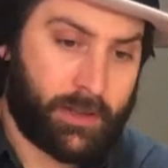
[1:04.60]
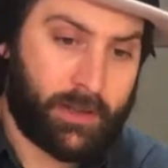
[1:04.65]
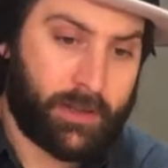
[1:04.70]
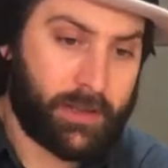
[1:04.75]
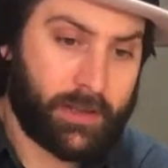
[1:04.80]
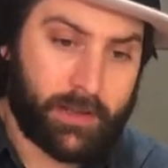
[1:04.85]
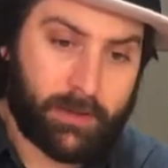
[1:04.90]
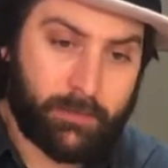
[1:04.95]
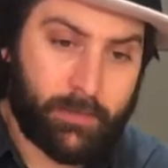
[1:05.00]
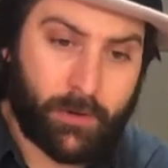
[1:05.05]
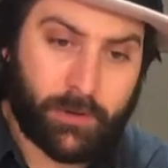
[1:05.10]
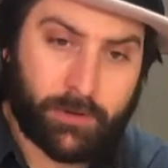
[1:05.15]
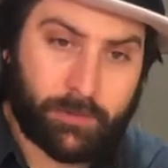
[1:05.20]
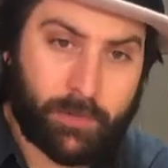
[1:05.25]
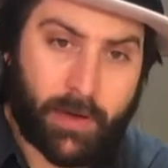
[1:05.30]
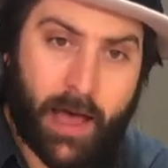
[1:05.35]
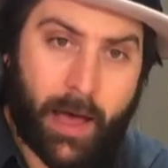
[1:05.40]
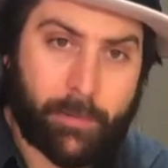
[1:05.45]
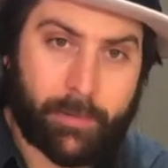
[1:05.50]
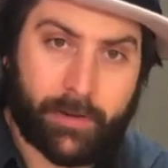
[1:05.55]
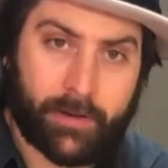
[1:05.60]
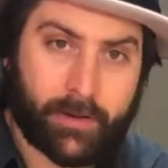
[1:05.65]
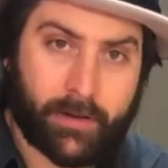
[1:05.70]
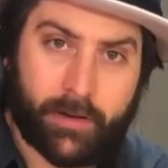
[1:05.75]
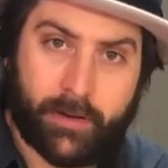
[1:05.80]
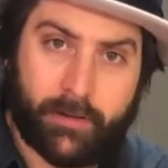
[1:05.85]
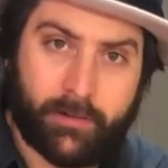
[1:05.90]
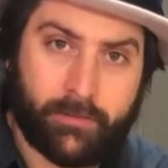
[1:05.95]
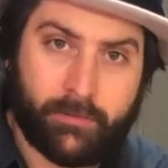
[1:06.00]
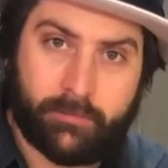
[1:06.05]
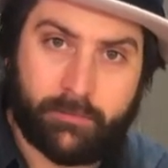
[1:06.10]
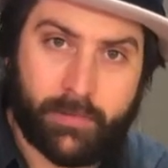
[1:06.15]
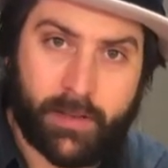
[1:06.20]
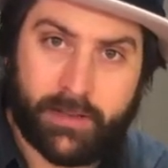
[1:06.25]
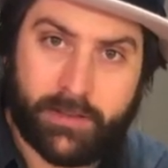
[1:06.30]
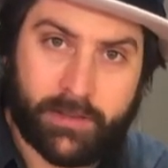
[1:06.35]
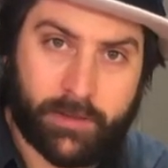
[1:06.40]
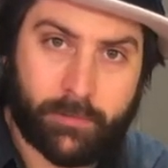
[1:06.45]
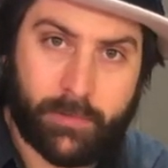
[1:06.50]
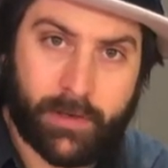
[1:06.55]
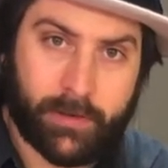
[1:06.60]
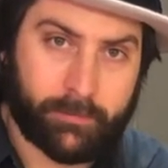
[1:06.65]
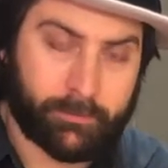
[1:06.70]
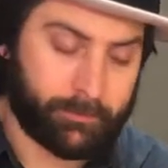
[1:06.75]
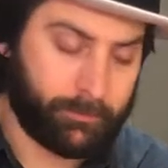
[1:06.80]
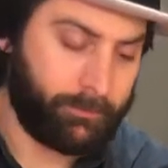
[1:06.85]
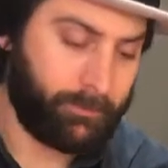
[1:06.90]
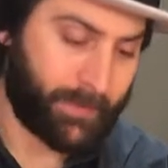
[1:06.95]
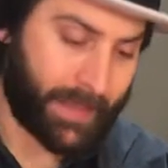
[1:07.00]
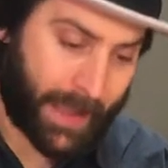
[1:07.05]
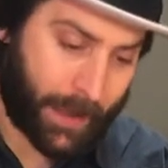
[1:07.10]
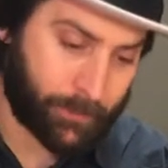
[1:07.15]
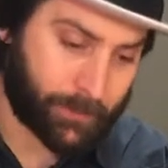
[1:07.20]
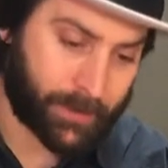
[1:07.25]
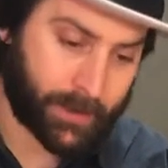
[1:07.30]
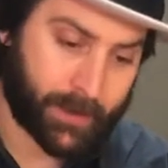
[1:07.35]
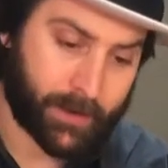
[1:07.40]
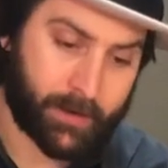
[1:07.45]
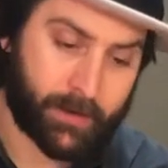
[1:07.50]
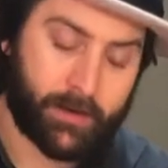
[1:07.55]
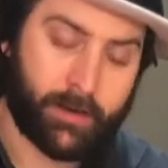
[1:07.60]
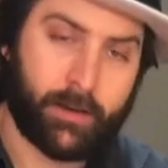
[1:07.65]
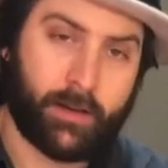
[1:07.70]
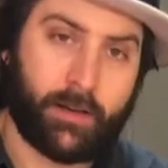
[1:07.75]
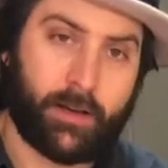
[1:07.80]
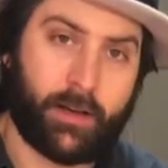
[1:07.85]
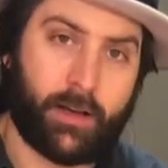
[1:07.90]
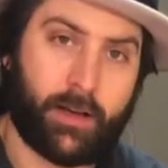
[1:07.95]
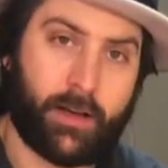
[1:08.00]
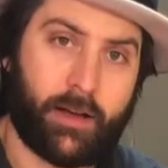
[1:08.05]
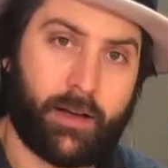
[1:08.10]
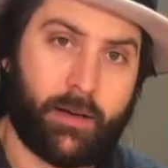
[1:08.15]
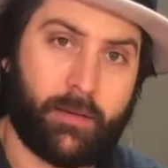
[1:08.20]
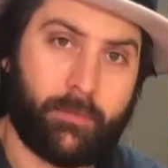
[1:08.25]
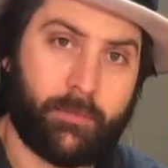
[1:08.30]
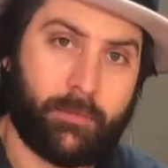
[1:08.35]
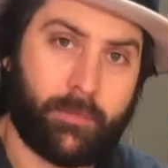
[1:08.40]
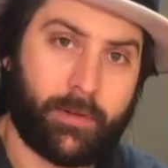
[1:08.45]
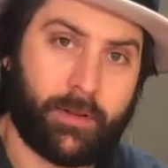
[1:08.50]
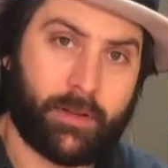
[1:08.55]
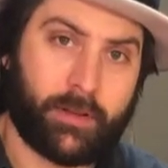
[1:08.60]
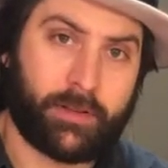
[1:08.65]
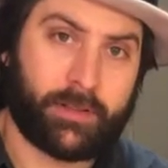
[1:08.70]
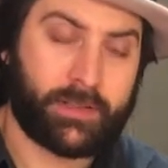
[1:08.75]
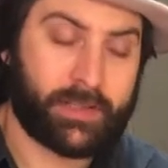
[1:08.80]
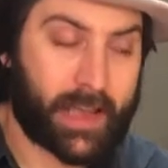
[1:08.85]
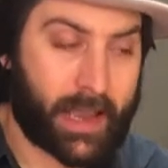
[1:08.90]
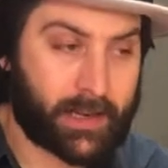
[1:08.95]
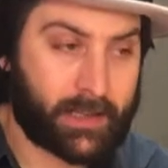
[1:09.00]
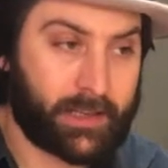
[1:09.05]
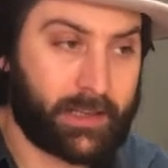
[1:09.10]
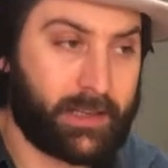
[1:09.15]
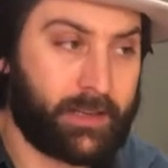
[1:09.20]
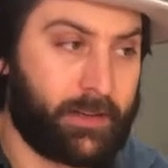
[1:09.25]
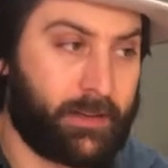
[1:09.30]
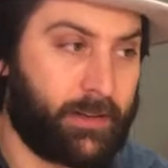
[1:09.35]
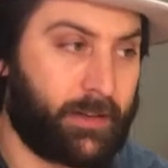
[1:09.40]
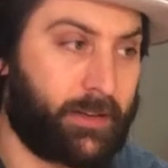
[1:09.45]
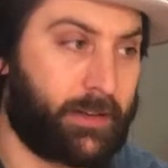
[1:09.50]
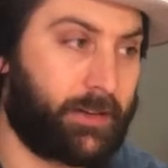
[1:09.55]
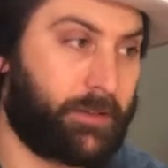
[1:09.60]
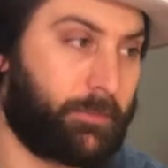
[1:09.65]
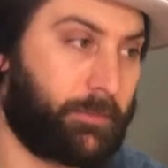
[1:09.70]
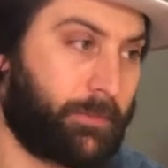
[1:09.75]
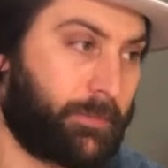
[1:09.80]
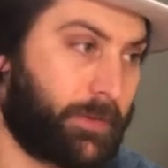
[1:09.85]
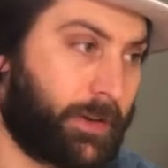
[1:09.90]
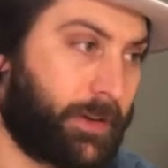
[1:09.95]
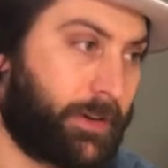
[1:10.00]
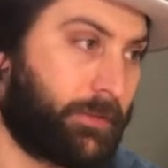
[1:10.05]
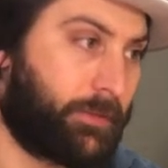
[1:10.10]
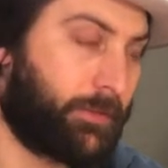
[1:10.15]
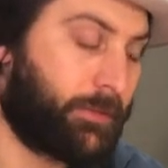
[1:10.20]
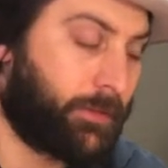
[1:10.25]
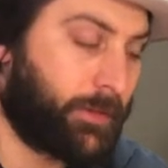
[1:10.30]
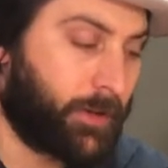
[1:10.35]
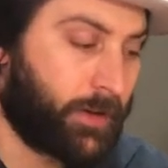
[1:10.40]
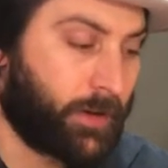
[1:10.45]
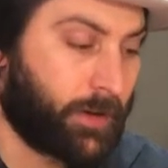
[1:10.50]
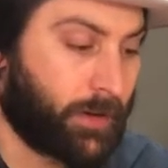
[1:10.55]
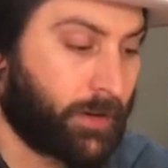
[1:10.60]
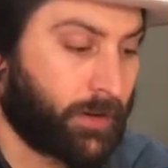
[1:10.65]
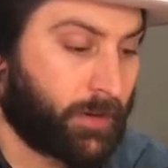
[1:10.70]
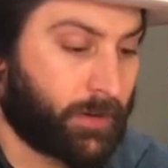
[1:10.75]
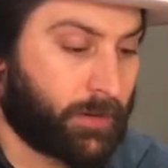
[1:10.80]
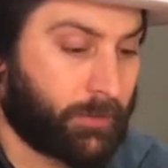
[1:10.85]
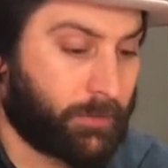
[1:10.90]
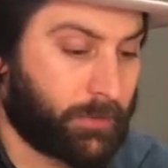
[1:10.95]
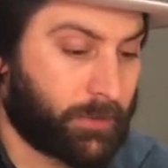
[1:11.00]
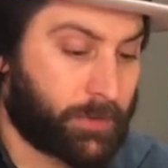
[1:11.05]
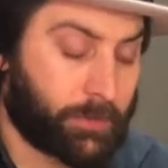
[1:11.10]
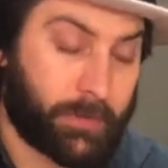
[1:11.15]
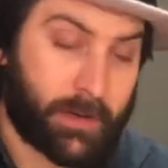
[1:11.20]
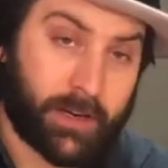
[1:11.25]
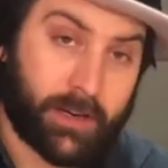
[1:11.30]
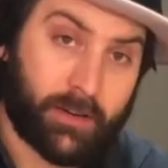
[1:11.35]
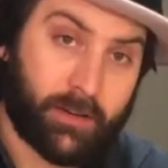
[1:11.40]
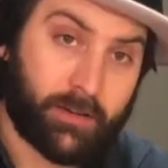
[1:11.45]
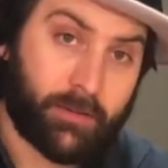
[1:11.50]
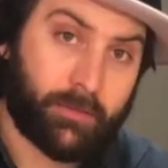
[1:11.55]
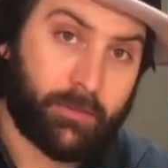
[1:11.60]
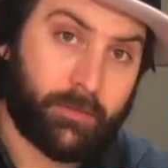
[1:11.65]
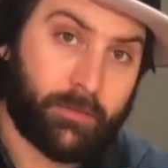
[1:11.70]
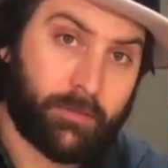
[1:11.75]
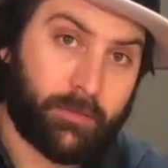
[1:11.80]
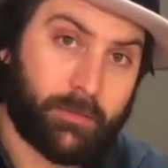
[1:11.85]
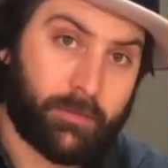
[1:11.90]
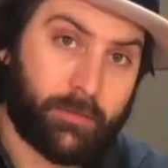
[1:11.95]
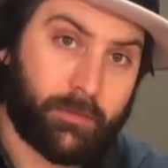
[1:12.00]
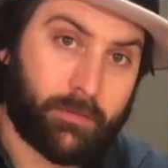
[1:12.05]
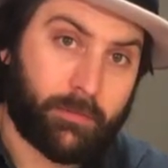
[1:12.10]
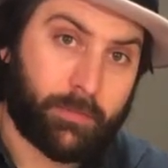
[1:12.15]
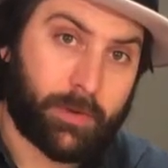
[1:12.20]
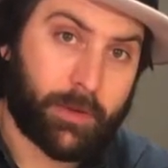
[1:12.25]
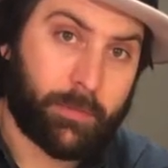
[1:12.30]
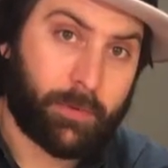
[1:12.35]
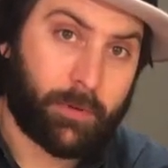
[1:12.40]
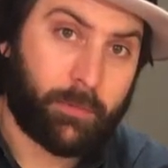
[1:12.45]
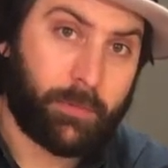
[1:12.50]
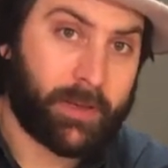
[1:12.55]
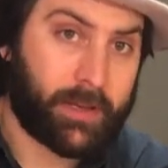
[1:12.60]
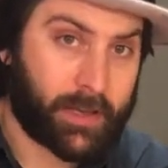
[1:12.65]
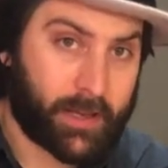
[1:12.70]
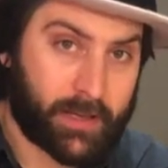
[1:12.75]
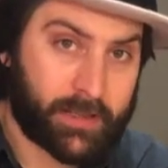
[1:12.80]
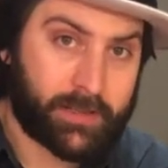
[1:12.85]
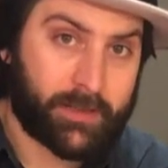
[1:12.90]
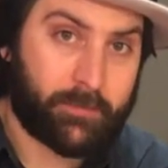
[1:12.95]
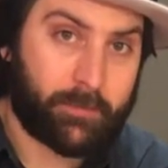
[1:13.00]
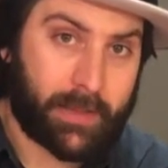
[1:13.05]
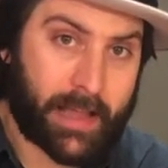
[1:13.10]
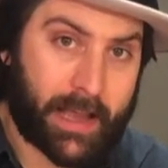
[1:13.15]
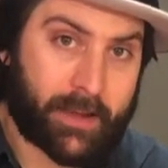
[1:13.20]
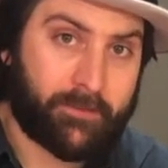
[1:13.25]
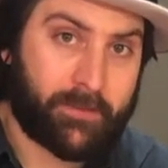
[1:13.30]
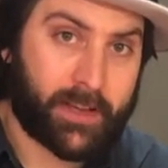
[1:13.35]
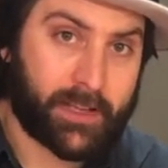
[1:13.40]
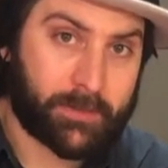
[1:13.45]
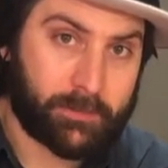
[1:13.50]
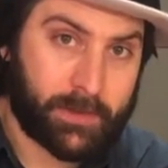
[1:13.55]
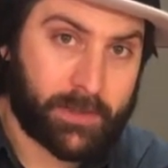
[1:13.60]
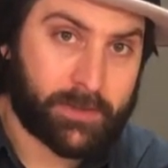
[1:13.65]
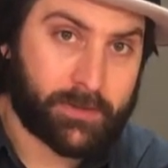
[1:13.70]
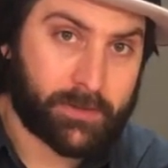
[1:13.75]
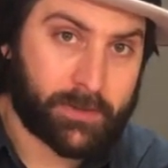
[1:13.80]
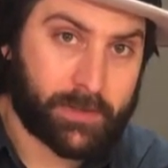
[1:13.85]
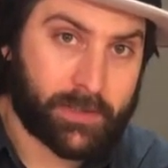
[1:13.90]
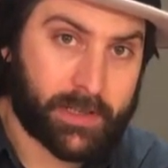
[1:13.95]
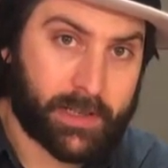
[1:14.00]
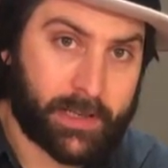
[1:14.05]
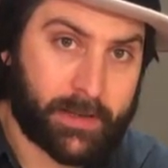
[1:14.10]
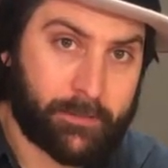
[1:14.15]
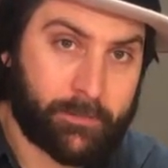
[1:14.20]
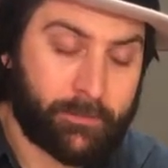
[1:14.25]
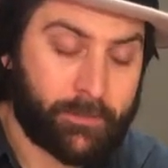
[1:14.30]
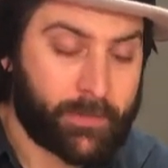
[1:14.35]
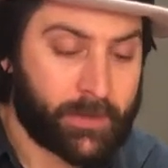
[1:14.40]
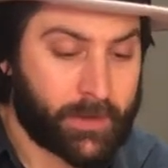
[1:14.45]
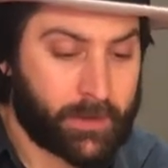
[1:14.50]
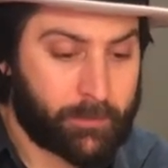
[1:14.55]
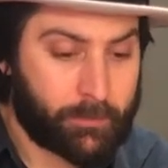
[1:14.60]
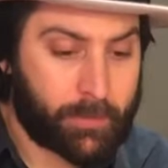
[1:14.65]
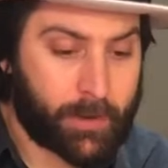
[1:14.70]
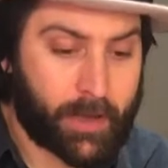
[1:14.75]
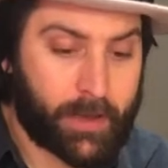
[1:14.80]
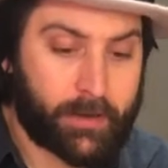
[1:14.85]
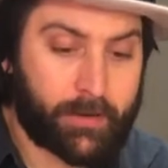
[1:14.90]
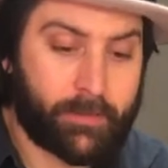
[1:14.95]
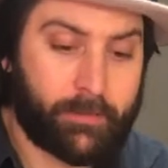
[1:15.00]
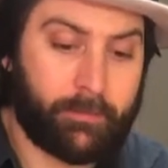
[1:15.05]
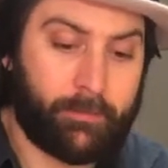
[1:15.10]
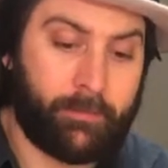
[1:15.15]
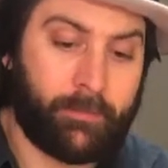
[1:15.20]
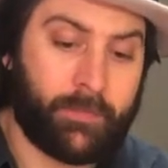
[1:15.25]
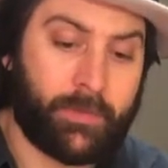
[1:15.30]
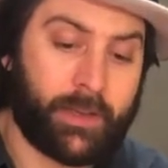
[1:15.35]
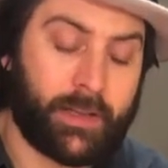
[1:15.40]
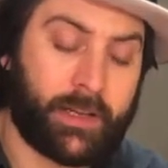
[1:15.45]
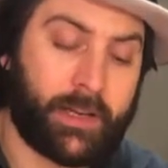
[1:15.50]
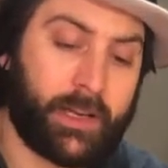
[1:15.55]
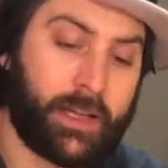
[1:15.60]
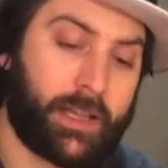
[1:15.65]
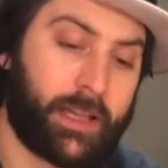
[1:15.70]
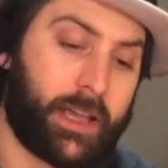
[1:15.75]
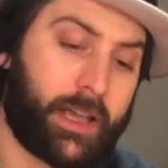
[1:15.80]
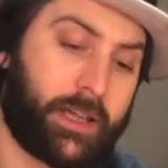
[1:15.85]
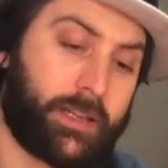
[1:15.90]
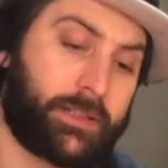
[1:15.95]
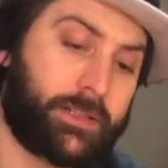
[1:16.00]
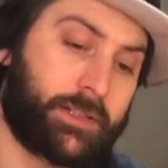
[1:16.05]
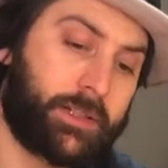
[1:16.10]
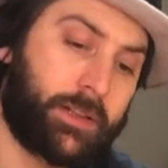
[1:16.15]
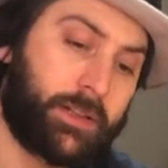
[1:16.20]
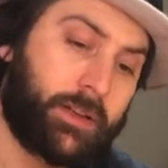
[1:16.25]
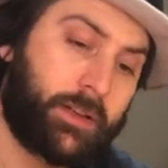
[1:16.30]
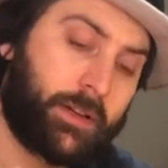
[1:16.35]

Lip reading: the most popular instrument out there. Sadly, and to many people, because of blackface minstrelsy. But in any case,